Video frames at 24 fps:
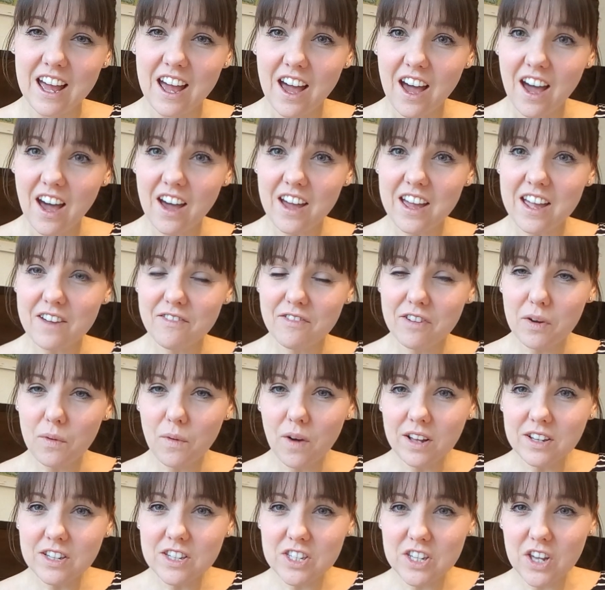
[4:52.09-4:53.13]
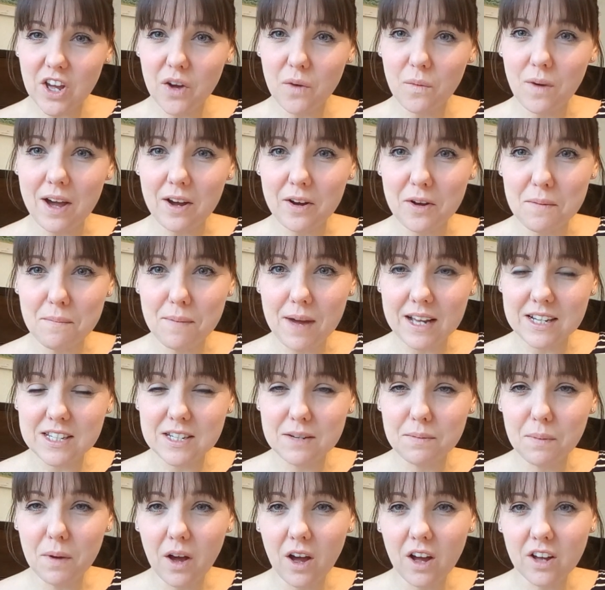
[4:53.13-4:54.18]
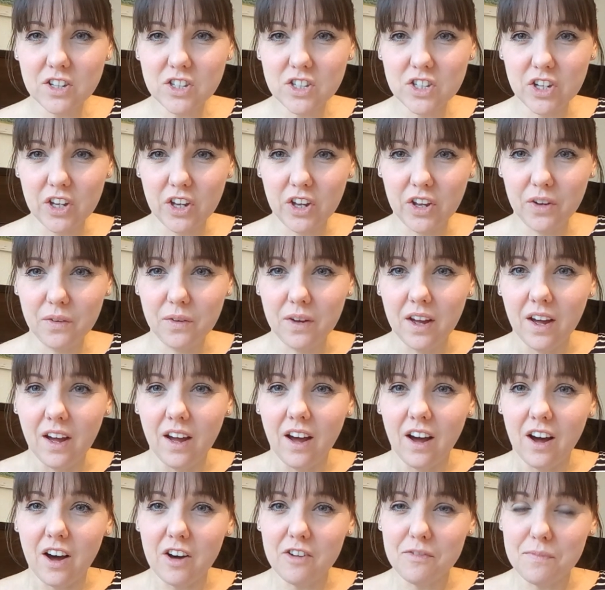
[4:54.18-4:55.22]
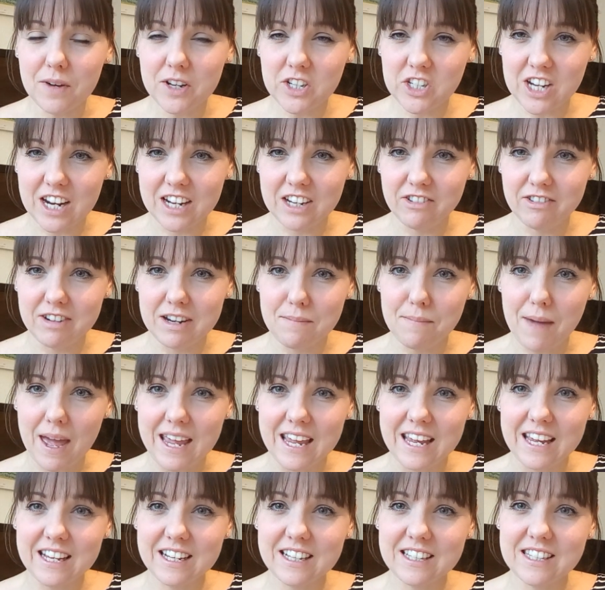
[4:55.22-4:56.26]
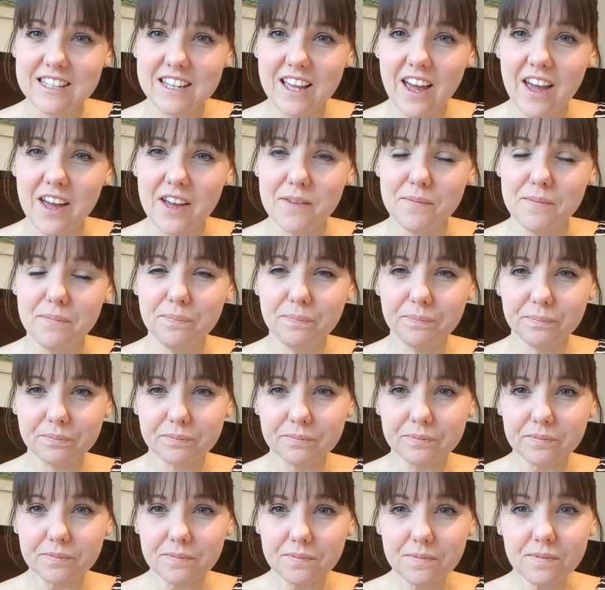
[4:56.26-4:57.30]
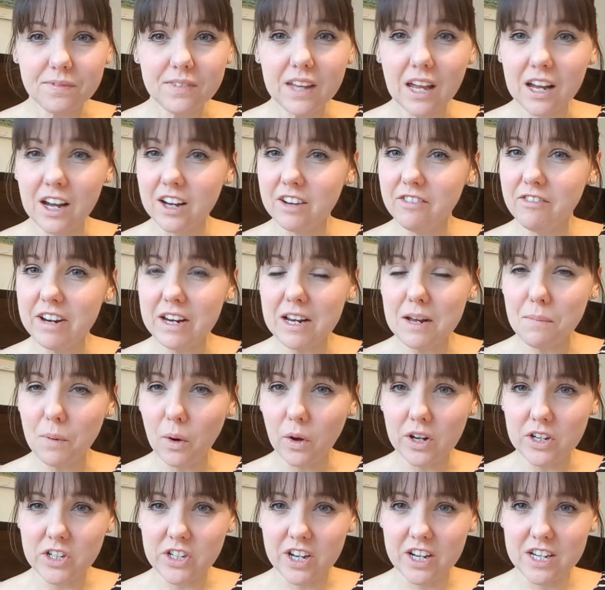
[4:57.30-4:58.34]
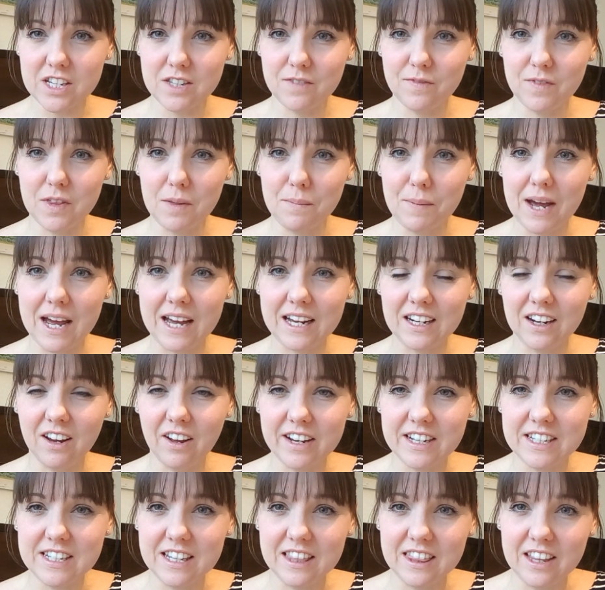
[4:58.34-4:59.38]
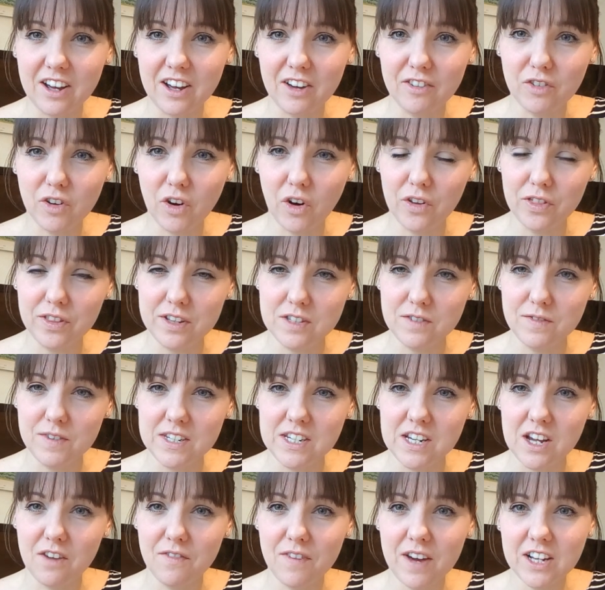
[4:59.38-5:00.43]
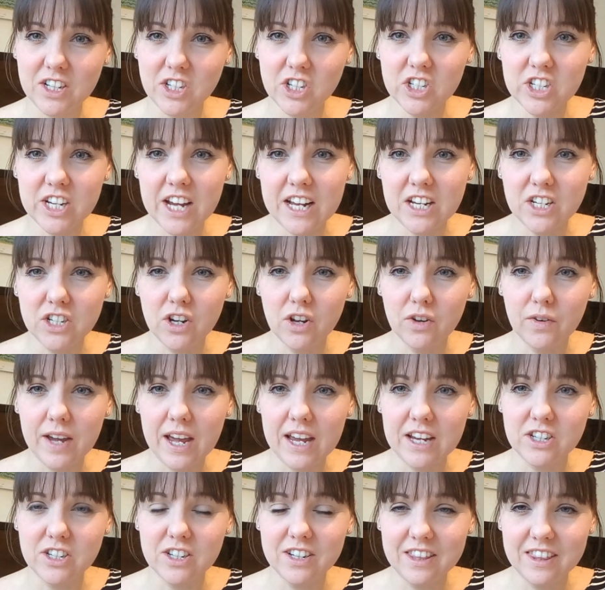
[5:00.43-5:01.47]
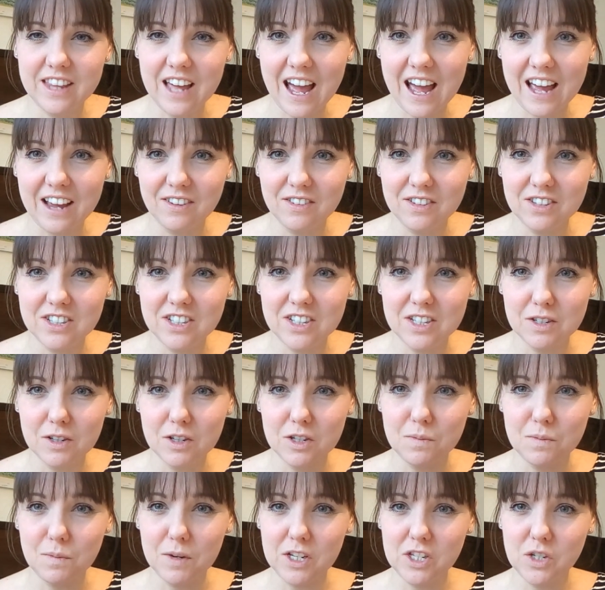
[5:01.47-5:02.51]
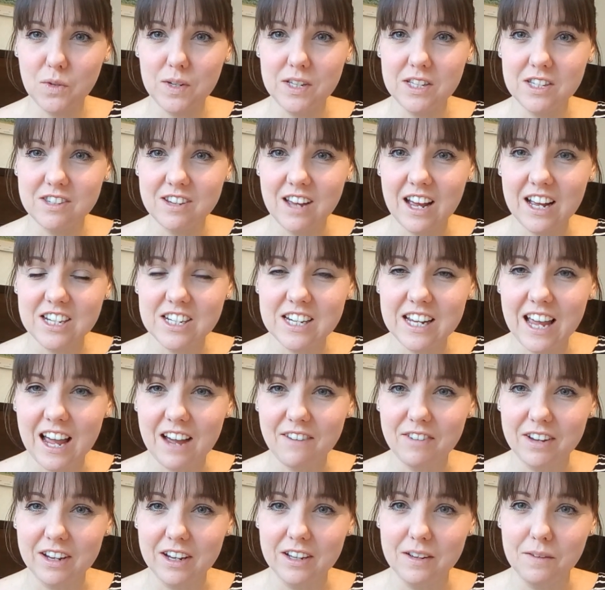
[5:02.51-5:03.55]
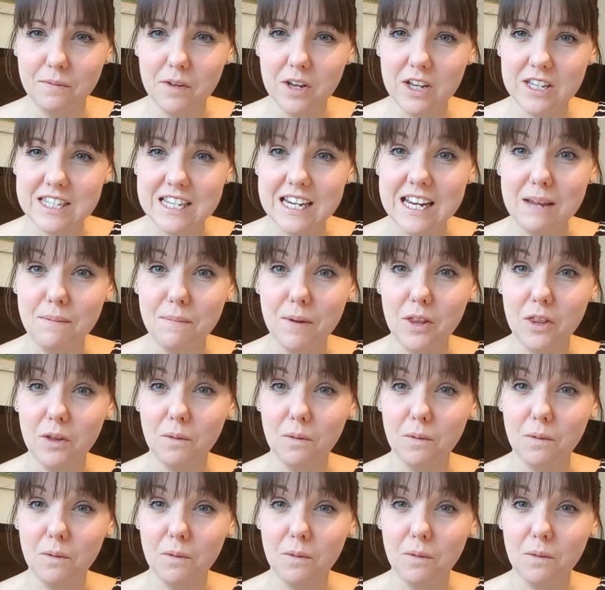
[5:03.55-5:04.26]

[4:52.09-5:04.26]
Hi everyone, so welcome back to part 2 of my January makes. I really apologise for the bad lighting that I've got on this video. I've had to change location in the house just because my twins are actually having a sleep at